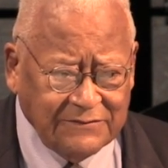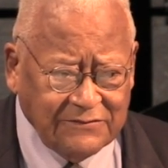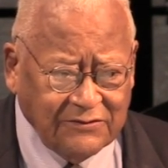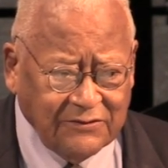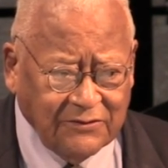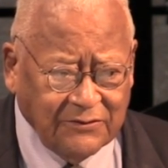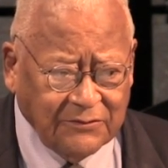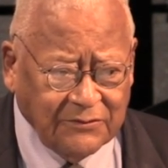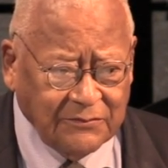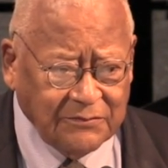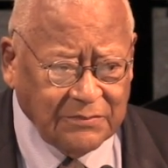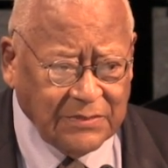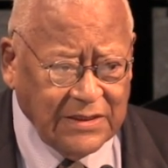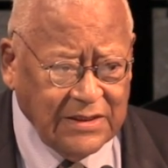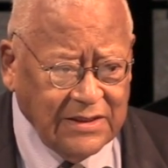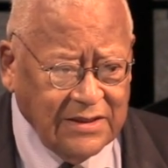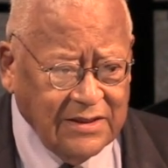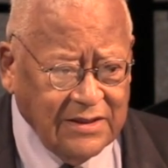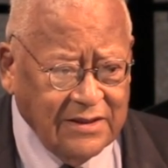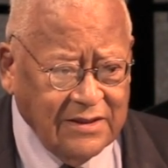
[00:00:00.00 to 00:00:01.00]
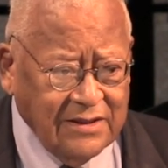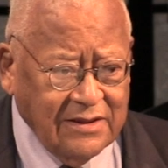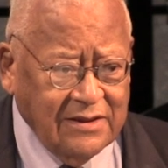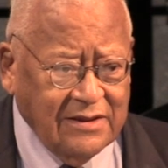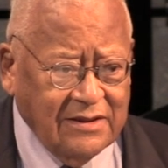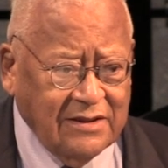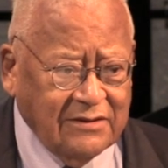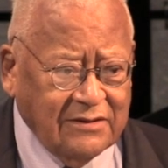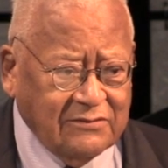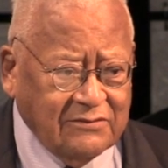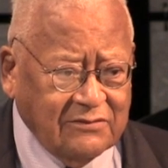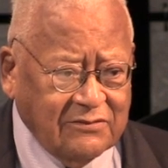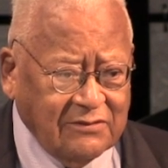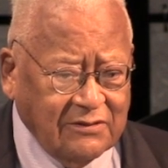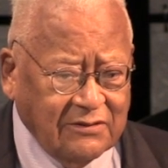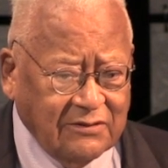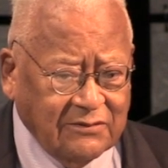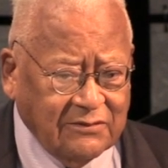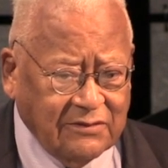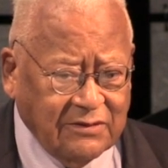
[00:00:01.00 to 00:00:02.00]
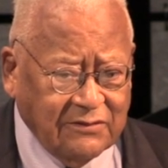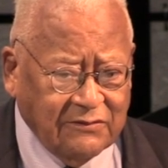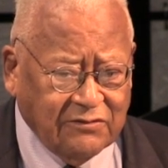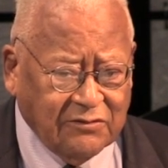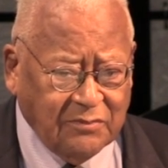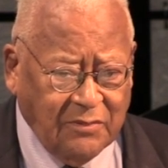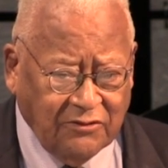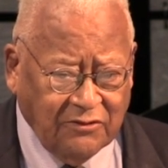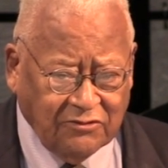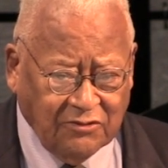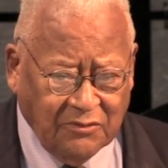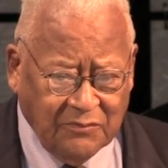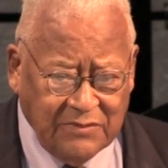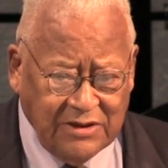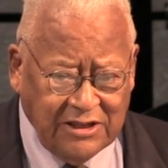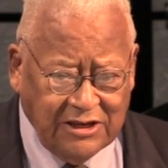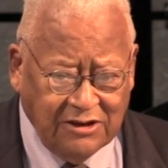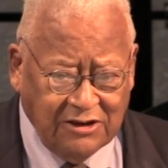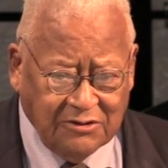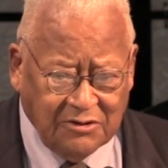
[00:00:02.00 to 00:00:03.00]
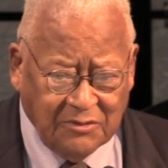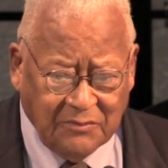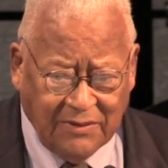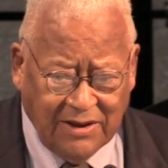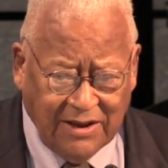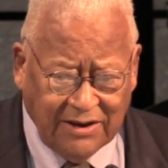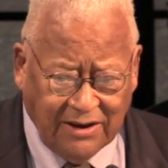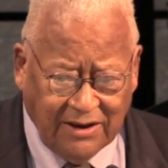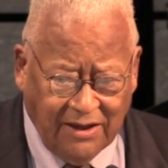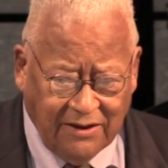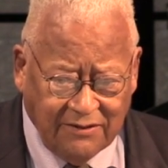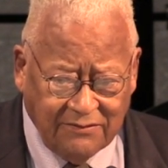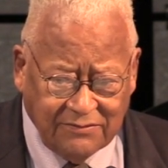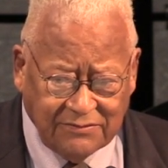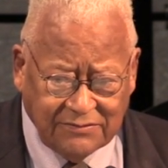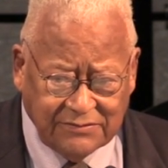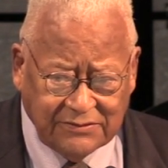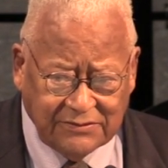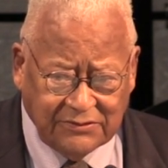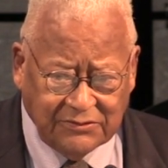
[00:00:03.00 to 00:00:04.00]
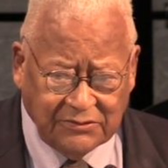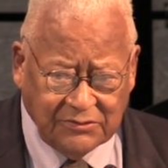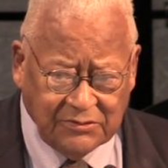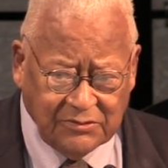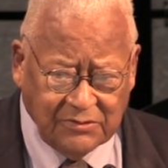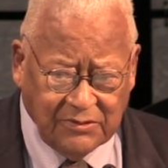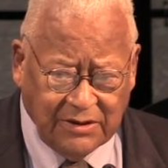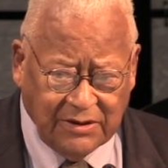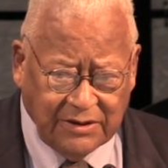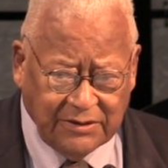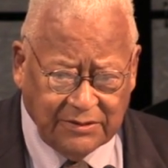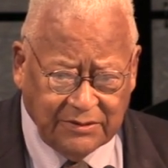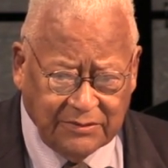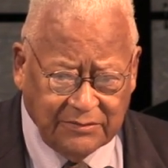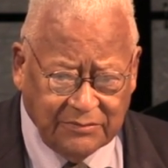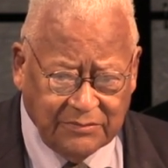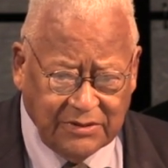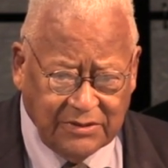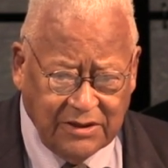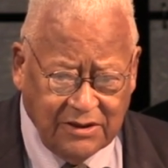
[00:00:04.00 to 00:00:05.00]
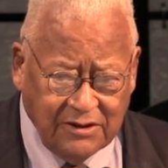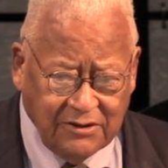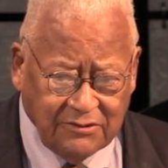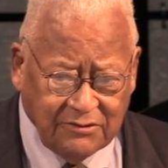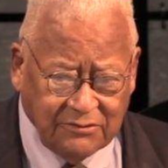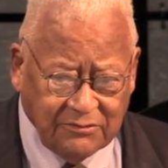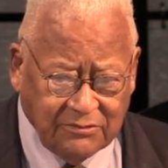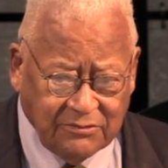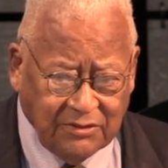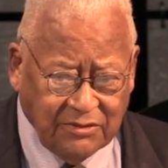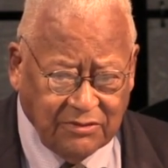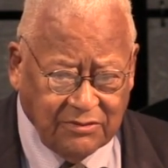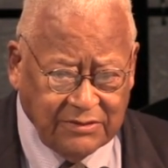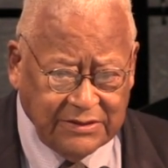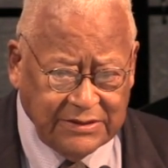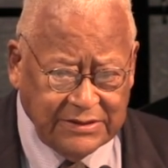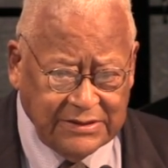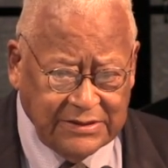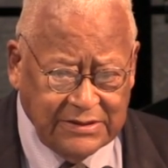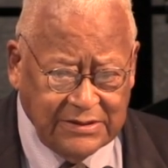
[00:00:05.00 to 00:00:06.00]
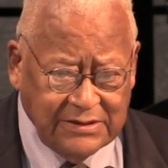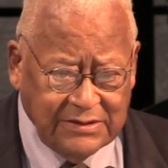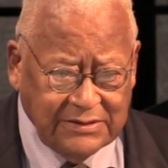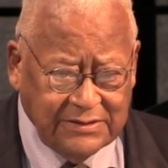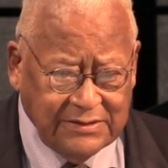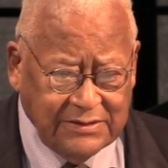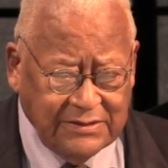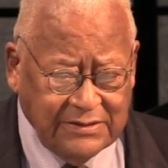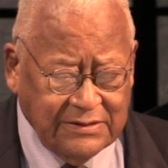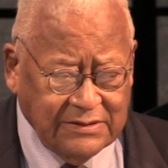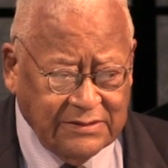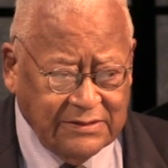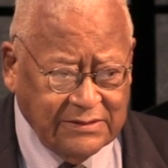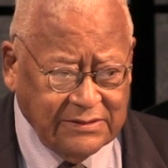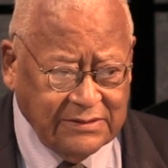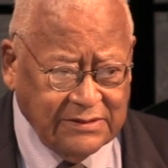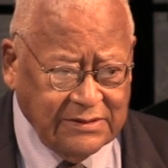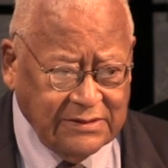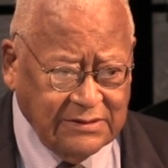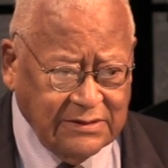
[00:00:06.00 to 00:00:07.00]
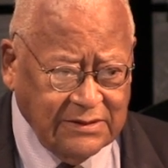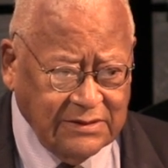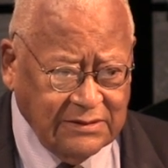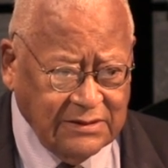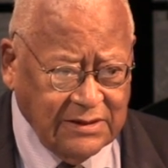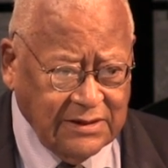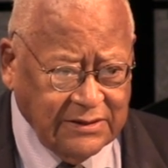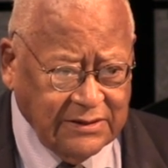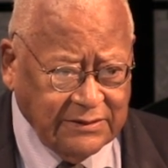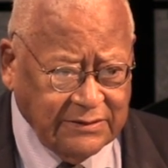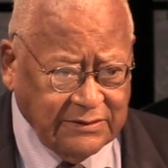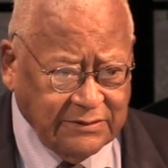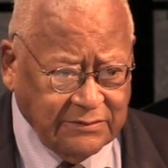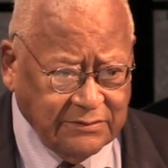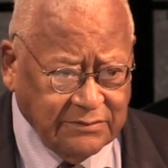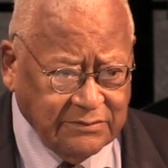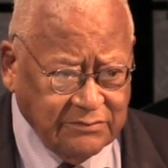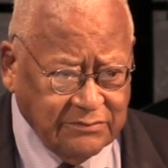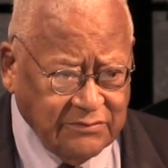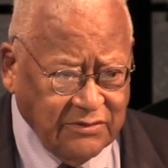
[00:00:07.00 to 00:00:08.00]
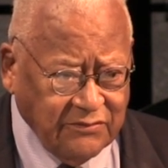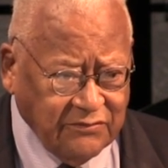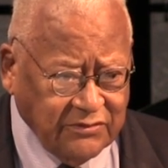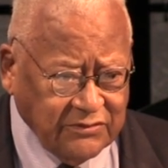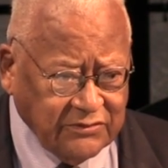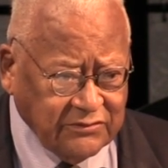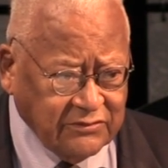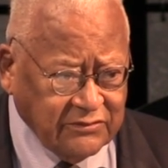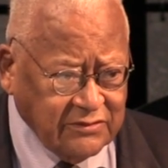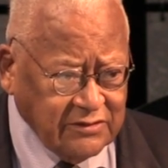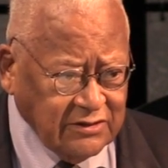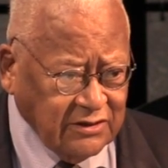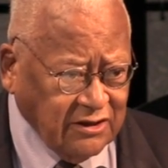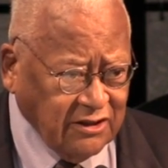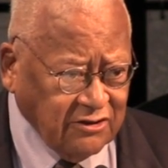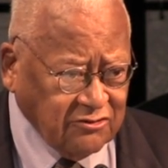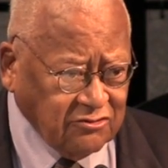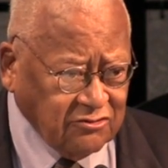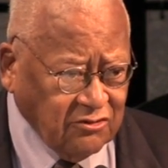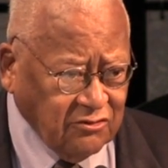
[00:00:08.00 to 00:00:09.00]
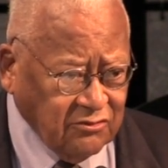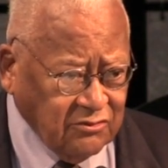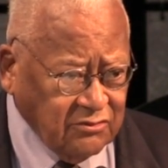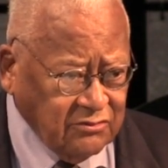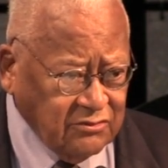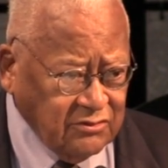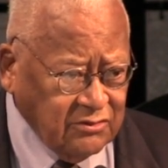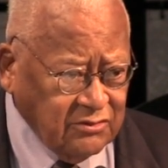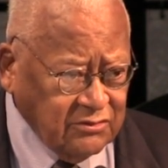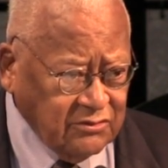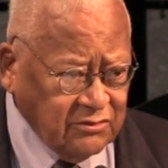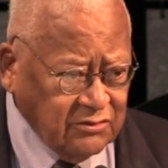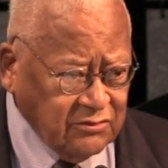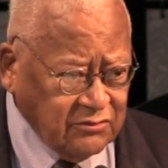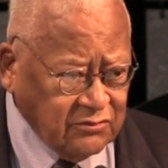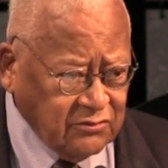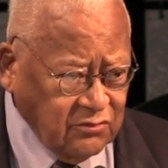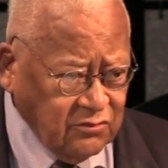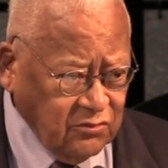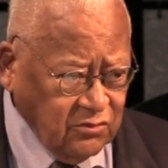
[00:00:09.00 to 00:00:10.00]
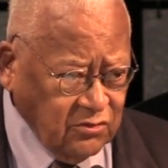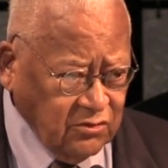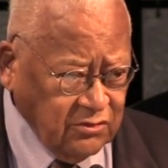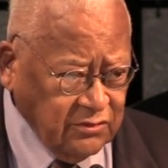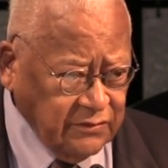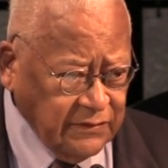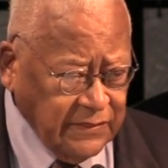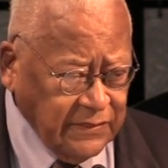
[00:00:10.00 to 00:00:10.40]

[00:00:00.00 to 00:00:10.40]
So it's a special meaning to my life to be here with the Memphis Theological School.